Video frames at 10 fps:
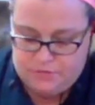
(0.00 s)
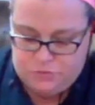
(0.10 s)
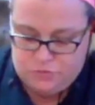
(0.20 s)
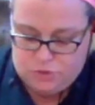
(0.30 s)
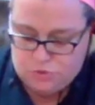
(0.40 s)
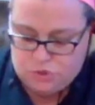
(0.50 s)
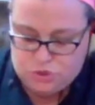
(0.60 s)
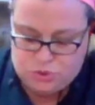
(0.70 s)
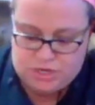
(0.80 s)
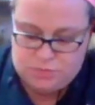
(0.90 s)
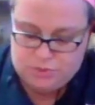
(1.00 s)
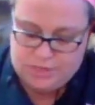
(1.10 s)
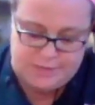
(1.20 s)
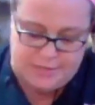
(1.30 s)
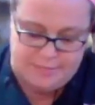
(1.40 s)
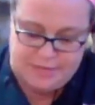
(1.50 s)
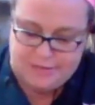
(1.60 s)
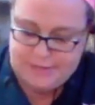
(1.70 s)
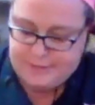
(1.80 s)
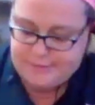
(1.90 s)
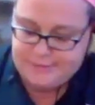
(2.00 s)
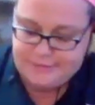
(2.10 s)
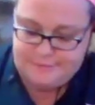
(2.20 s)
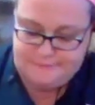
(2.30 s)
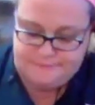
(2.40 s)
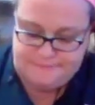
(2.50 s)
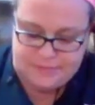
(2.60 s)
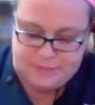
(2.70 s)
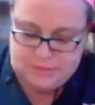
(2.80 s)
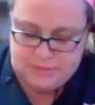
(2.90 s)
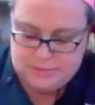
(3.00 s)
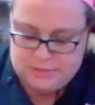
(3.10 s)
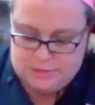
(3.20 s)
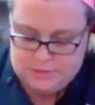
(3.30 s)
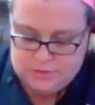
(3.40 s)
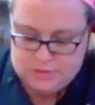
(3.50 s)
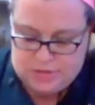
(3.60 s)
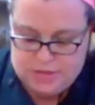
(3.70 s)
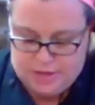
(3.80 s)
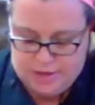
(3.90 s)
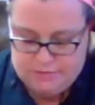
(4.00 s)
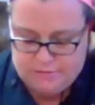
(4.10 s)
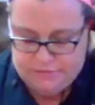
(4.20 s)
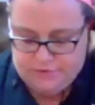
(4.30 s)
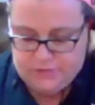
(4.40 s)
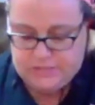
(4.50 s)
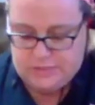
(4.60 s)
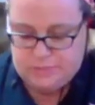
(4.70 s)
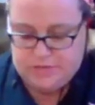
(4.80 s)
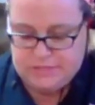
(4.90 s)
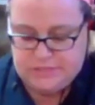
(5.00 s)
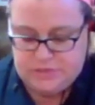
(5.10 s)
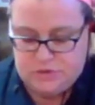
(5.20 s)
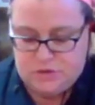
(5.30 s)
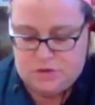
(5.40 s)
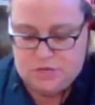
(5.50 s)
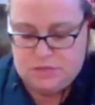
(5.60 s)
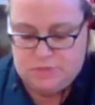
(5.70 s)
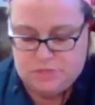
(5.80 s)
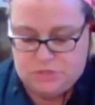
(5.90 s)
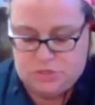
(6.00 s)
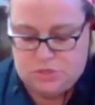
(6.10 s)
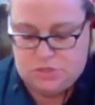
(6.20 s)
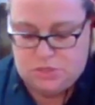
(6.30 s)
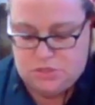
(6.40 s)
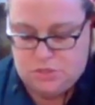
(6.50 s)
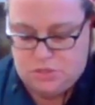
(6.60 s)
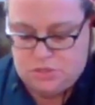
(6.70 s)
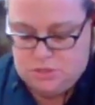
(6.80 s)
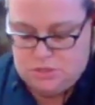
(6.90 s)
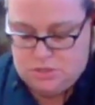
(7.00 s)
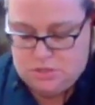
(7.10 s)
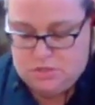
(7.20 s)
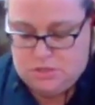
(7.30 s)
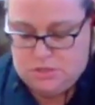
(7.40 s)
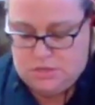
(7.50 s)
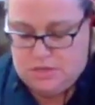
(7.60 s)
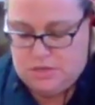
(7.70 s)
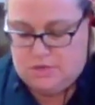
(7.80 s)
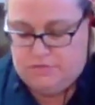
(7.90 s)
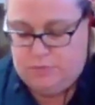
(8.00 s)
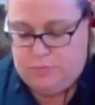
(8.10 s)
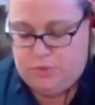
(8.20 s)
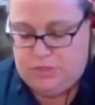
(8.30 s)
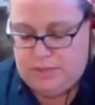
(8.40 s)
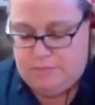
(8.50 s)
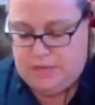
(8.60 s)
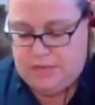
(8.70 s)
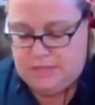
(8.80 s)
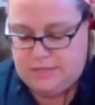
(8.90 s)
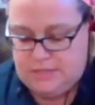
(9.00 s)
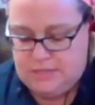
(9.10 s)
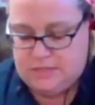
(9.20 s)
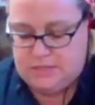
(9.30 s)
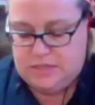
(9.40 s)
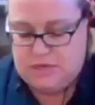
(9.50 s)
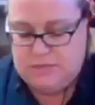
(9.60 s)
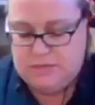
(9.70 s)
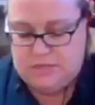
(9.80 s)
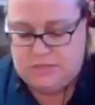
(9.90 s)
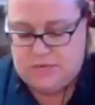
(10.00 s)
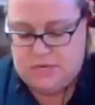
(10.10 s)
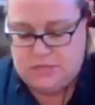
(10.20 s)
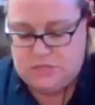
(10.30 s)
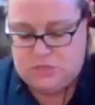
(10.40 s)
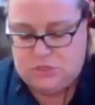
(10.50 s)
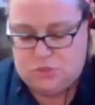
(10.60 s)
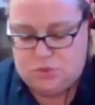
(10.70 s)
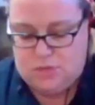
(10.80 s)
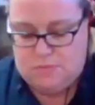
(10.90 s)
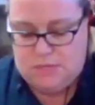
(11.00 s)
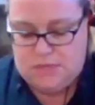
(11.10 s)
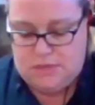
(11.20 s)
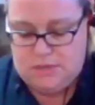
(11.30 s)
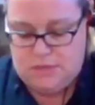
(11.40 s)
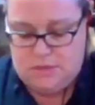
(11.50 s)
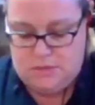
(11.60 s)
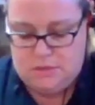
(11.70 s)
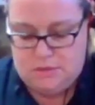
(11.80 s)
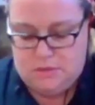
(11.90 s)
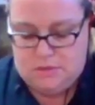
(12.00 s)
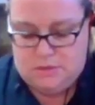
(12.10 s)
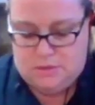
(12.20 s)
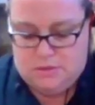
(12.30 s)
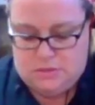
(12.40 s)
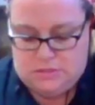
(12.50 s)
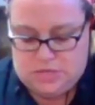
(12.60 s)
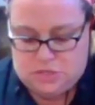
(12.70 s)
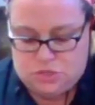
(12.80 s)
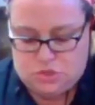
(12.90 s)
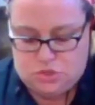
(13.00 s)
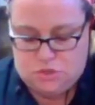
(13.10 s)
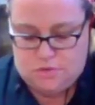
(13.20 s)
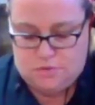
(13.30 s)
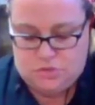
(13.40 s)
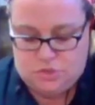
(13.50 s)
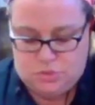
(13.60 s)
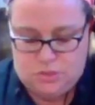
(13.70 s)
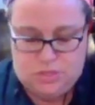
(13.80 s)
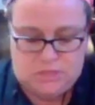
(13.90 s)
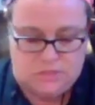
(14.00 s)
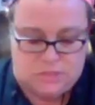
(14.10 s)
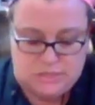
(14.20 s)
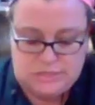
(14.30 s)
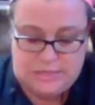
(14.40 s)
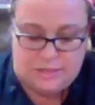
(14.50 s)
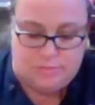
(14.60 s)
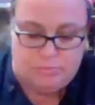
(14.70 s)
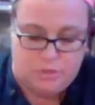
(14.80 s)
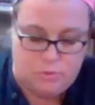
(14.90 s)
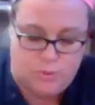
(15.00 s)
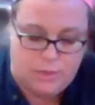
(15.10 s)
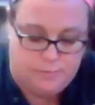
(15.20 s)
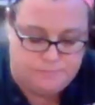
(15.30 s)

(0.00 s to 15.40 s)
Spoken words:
if you go straight without that mayonnaise, you're going to have a spicier honey mustard. And if you put that mayonnaise in, it's going to give this nice creamy texture to it, and it's going to take the bite away.